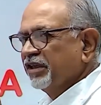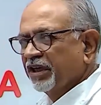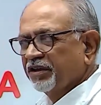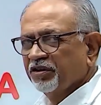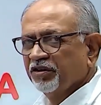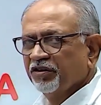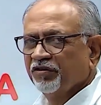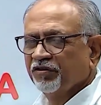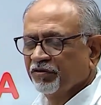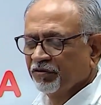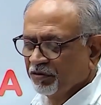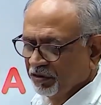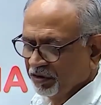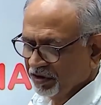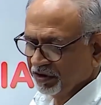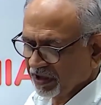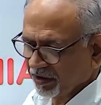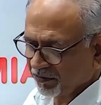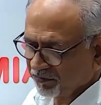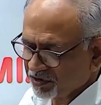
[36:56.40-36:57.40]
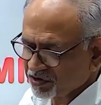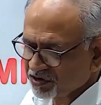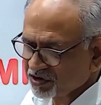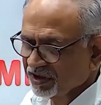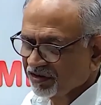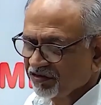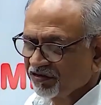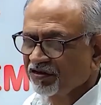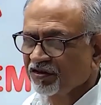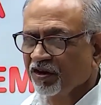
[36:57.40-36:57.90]
is
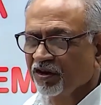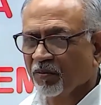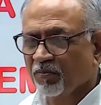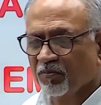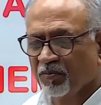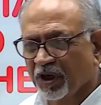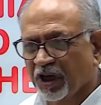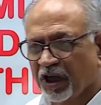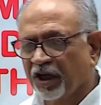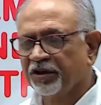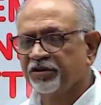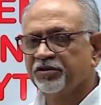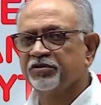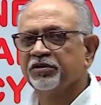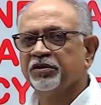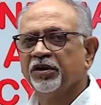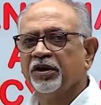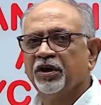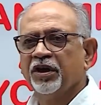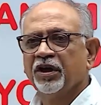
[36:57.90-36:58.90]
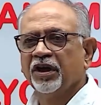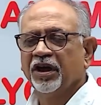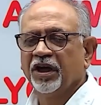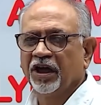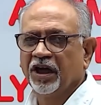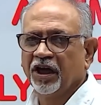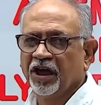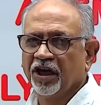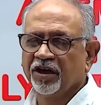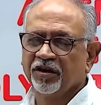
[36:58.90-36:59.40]
deficiency of blood,
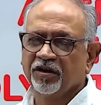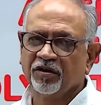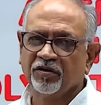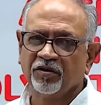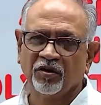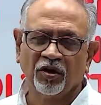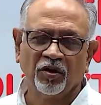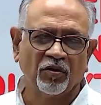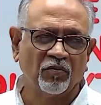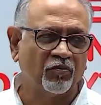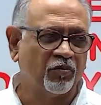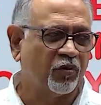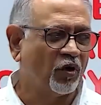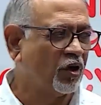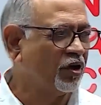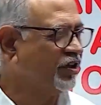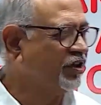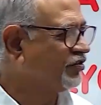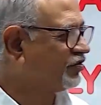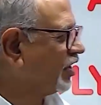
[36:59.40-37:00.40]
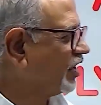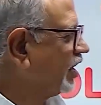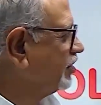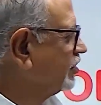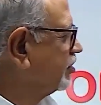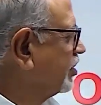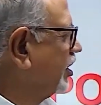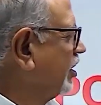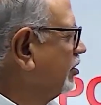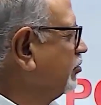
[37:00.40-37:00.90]
and
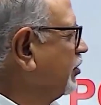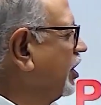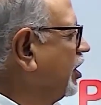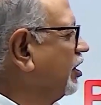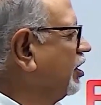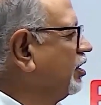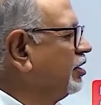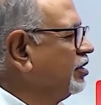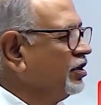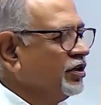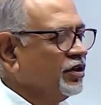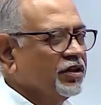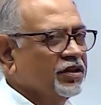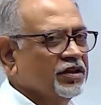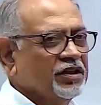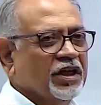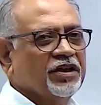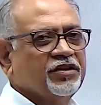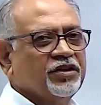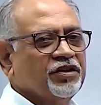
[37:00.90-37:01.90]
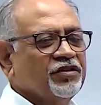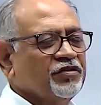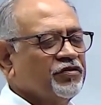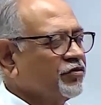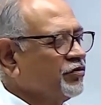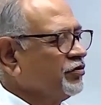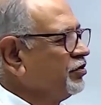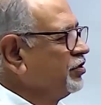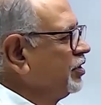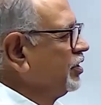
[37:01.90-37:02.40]
polycythemia, that is
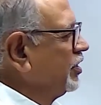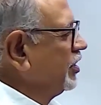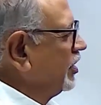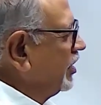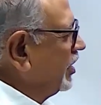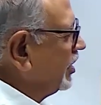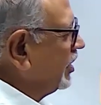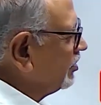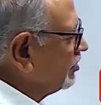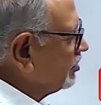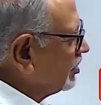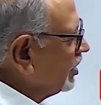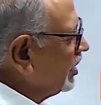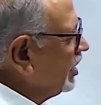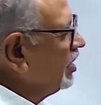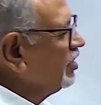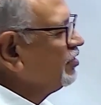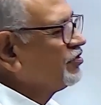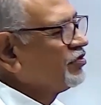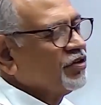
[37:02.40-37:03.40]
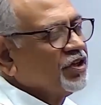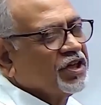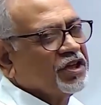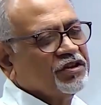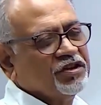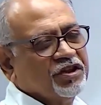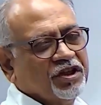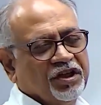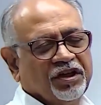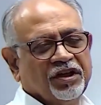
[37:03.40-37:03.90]
increase in
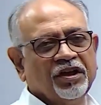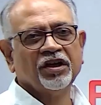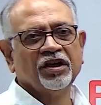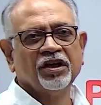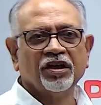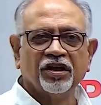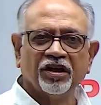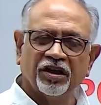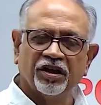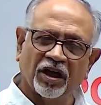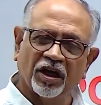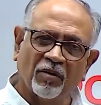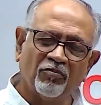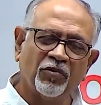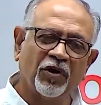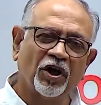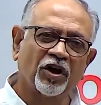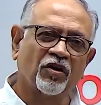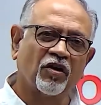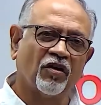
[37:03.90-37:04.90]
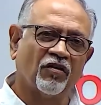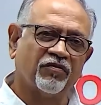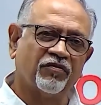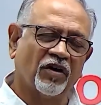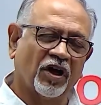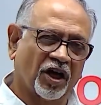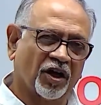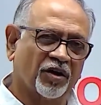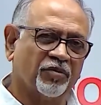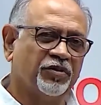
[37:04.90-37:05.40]
the number of
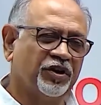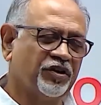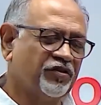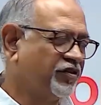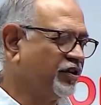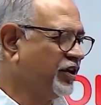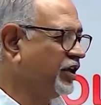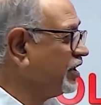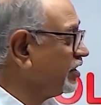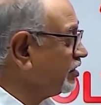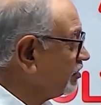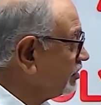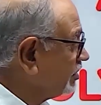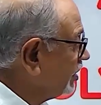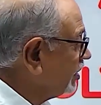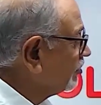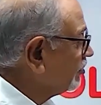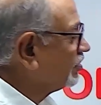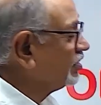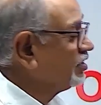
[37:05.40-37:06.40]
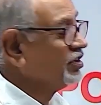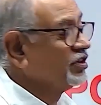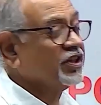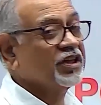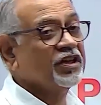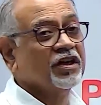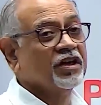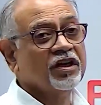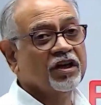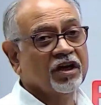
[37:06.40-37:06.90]
RBC, increase in the
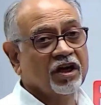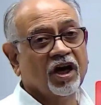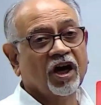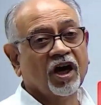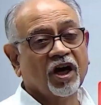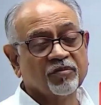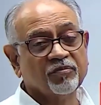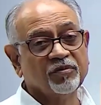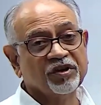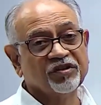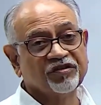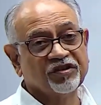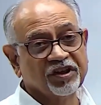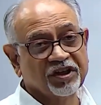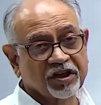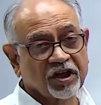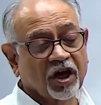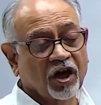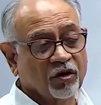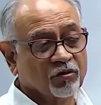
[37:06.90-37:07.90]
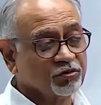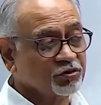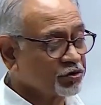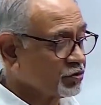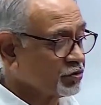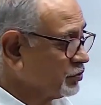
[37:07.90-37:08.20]
RBC count.